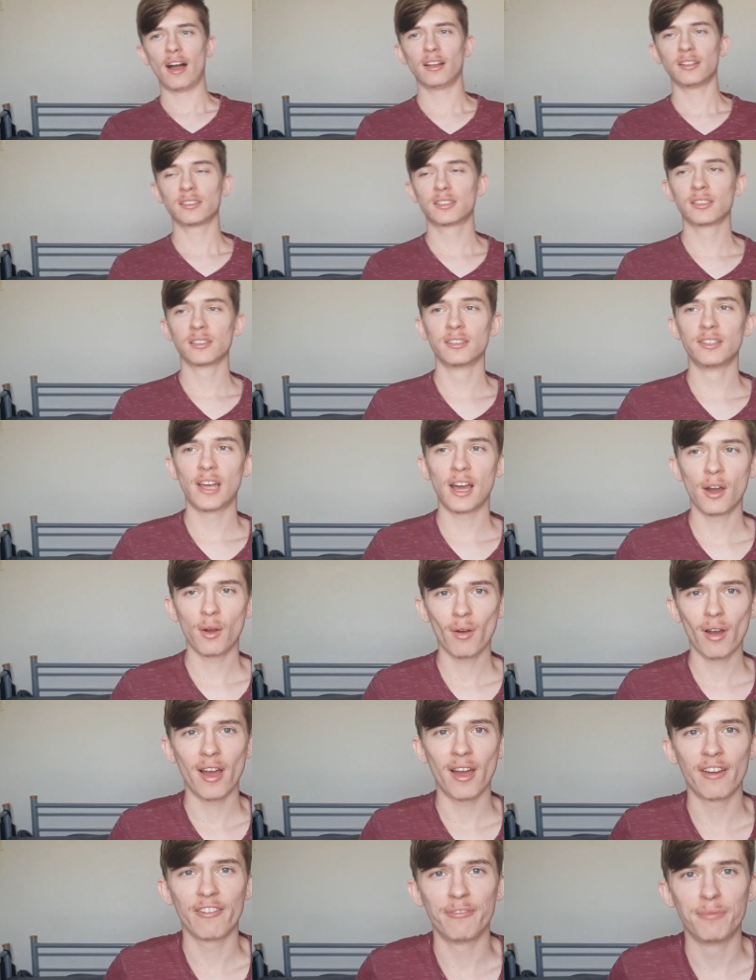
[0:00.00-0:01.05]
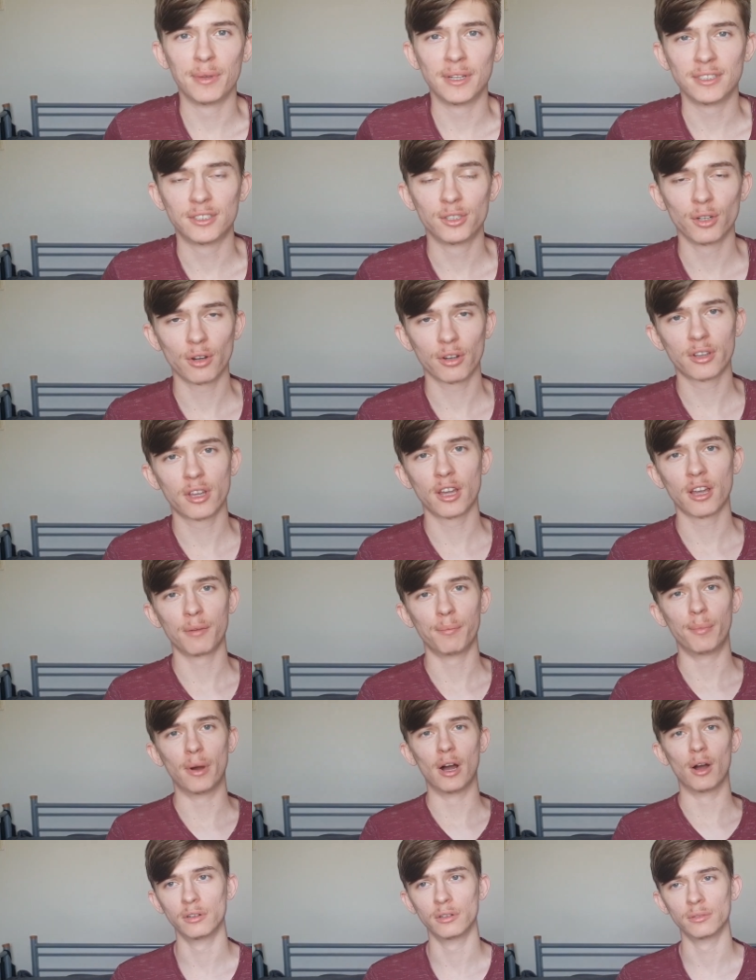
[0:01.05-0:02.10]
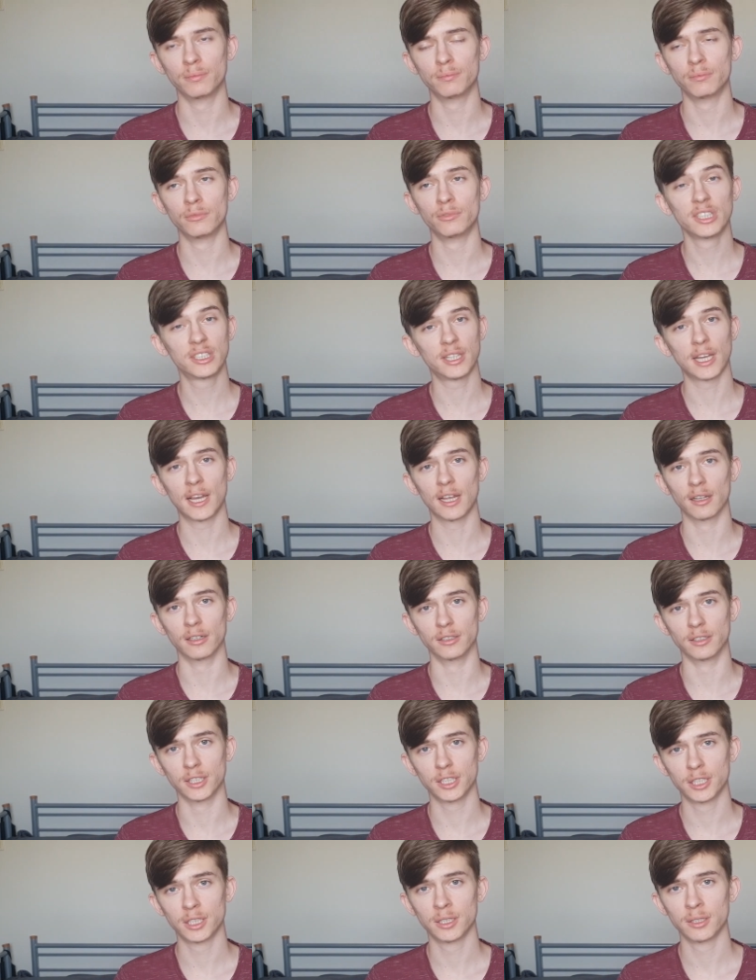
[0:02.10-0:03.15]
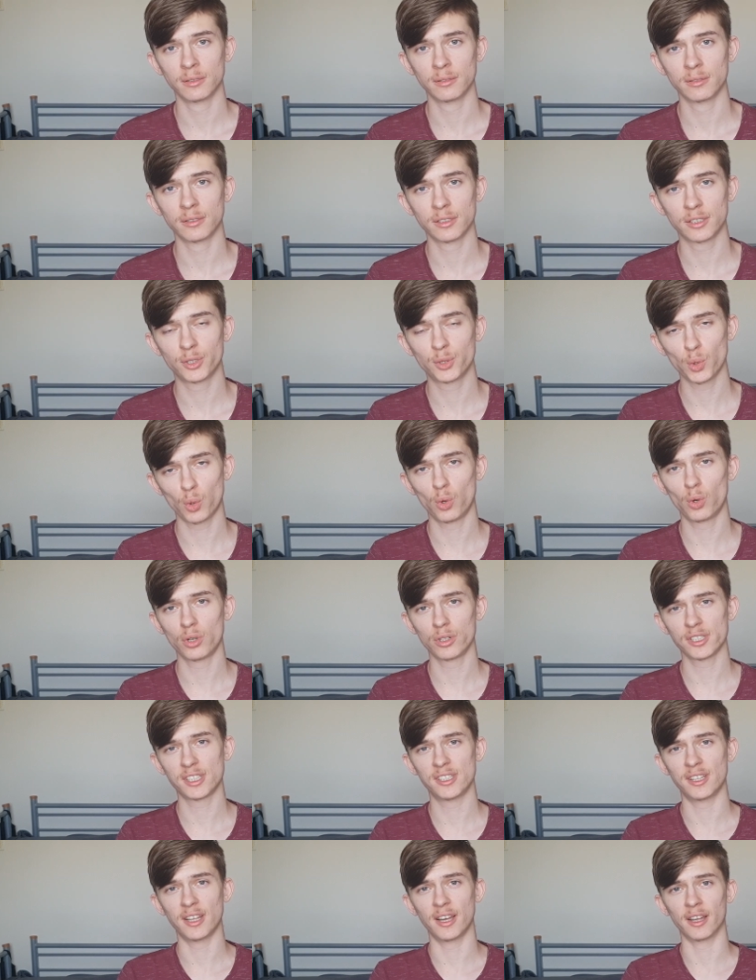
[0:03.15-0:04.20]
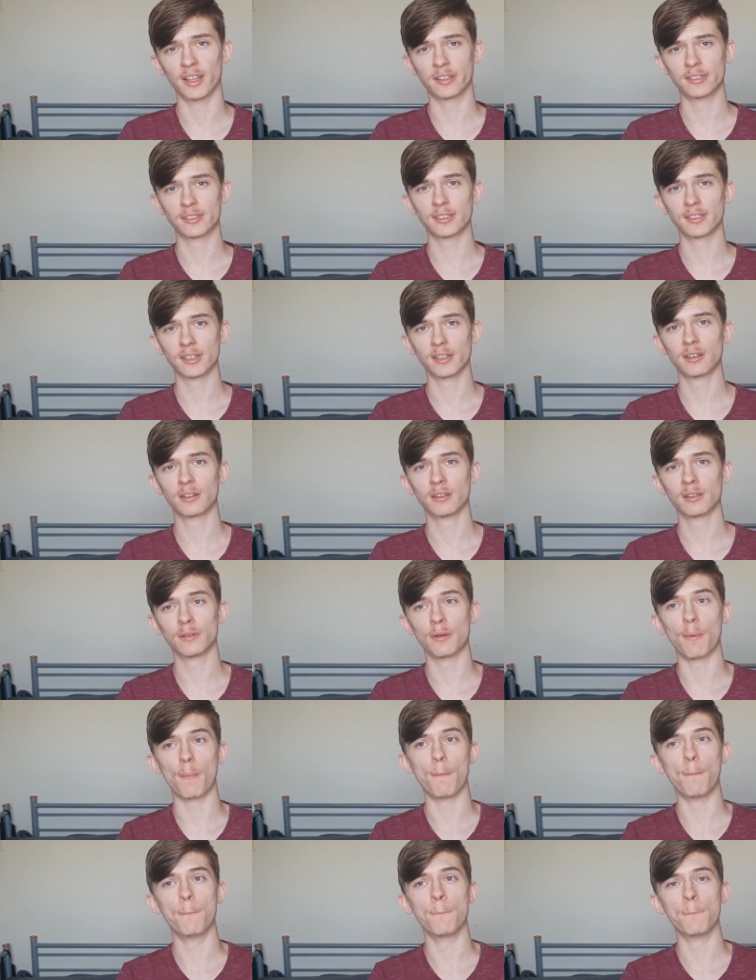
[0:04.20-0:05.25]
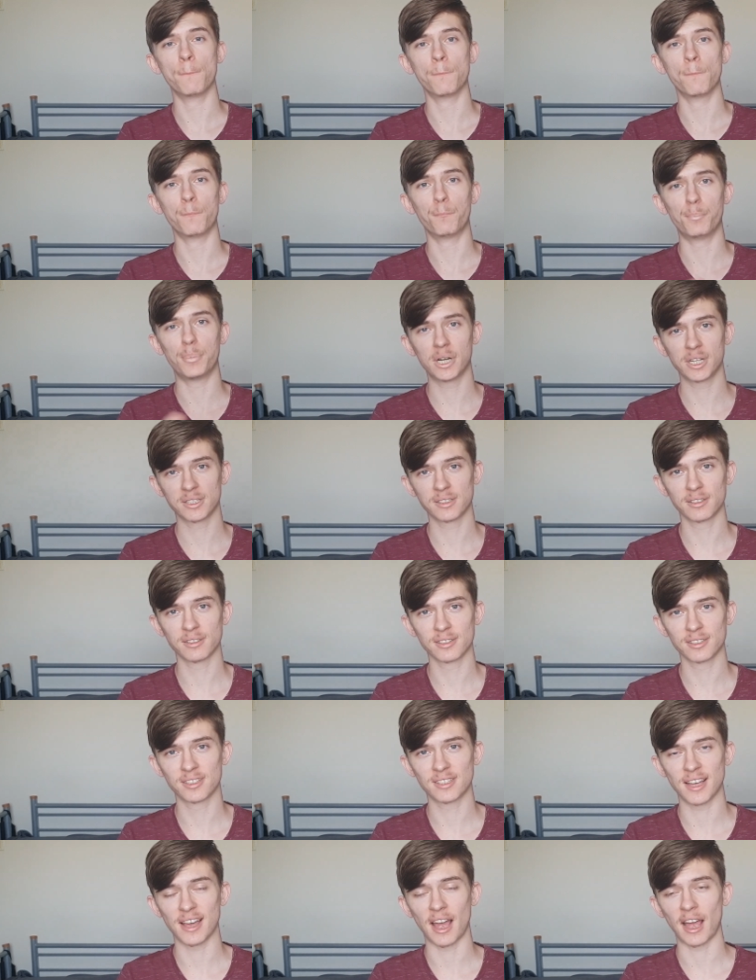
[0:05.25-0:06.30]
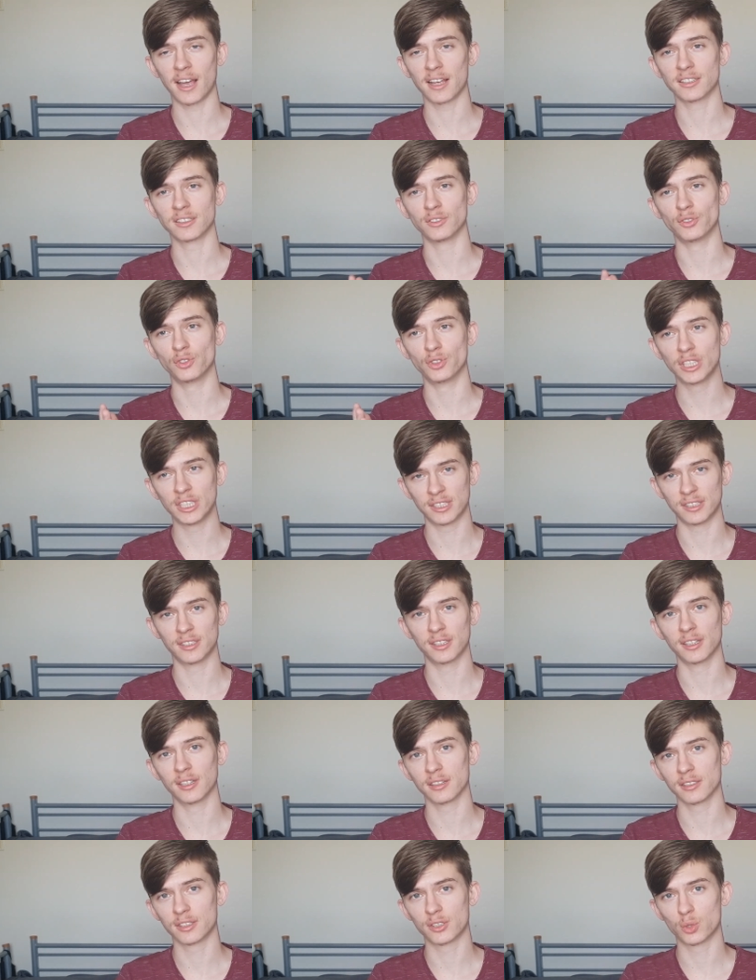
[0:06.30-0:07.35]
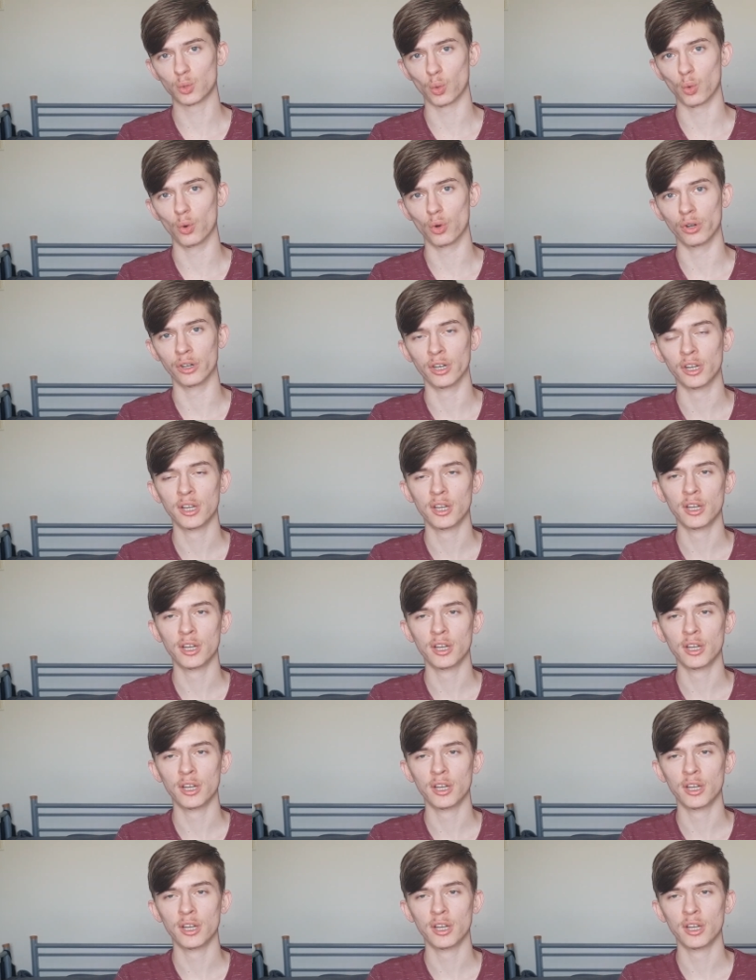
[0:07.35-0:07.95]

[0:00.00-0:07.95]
until now I've been talking about retailers, stores that sell puzzles as a retail store.